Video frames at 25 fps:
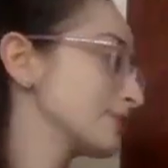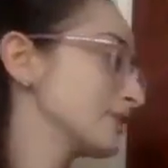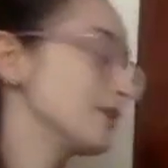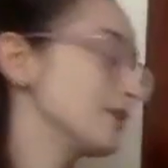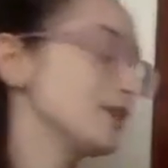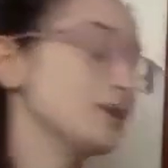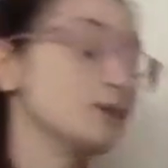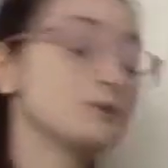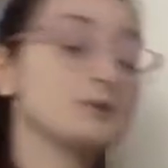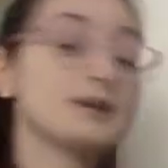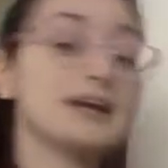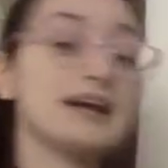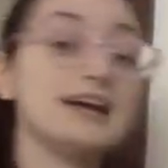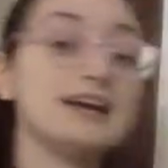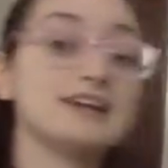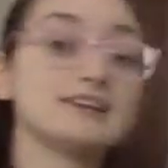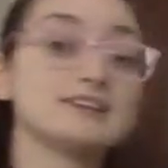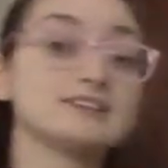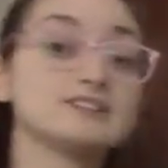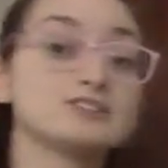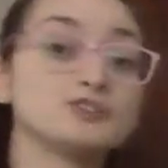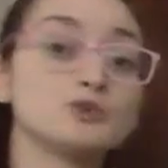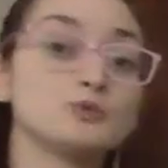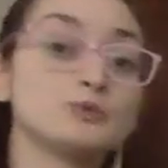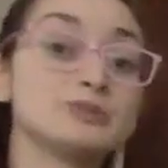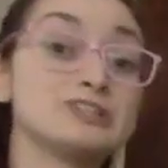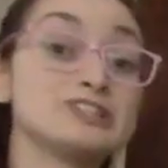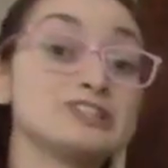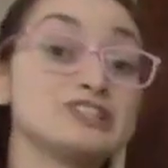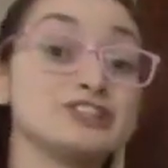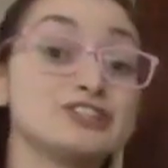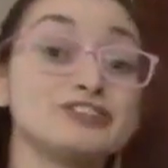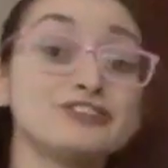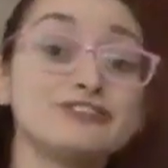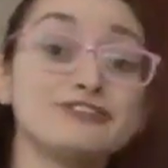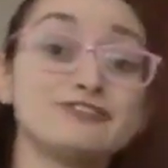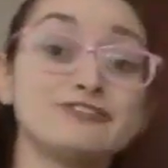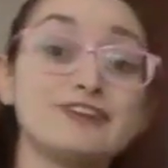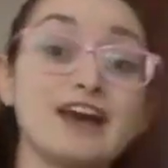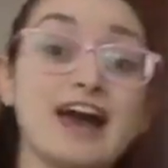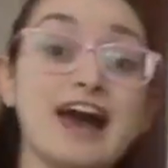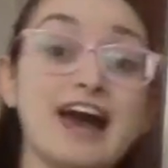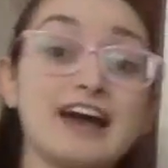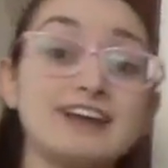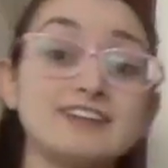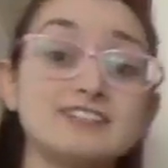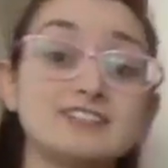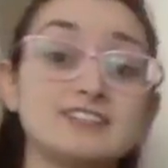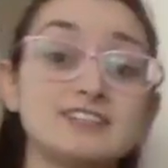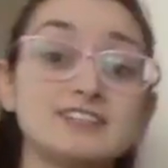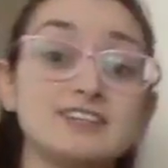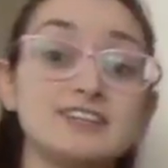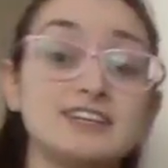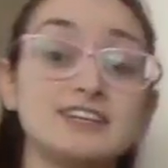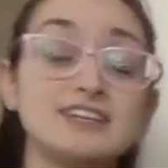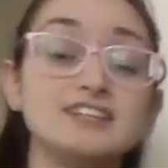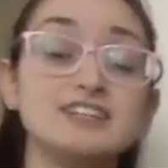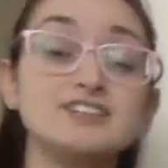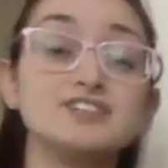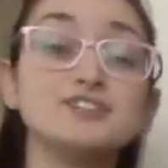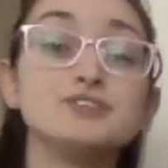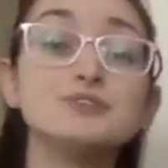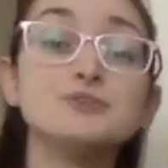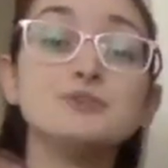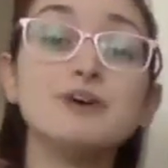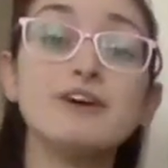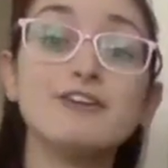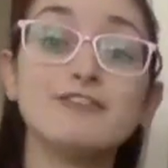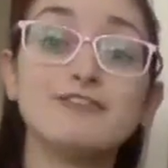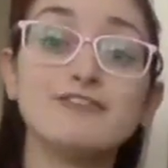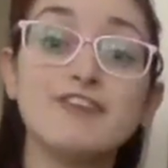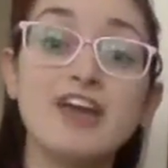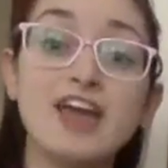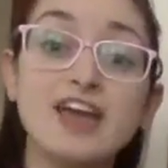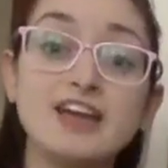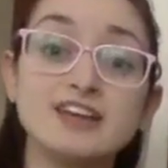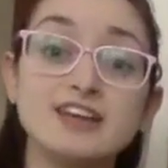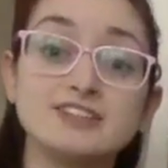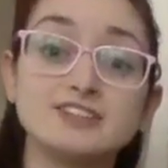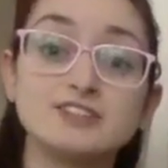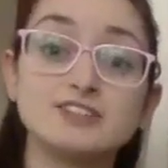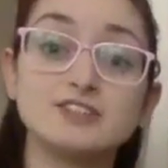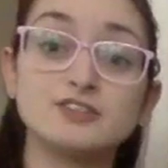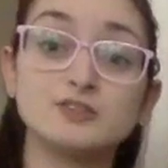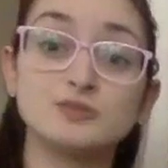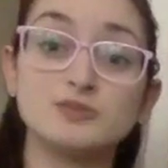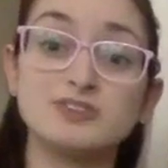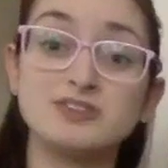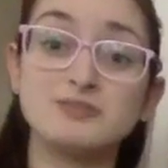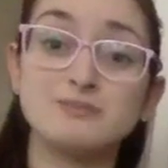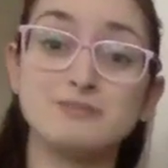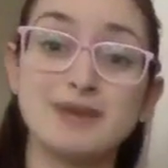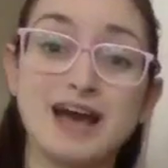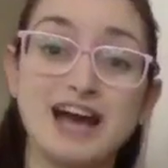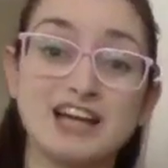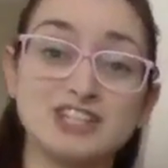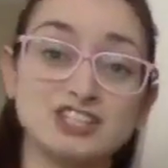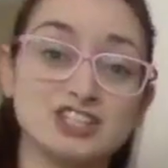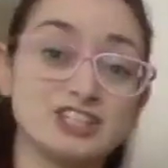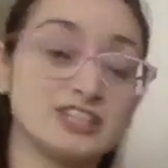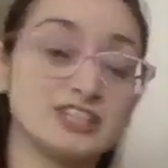Okay, so we turn fat into fate with a magic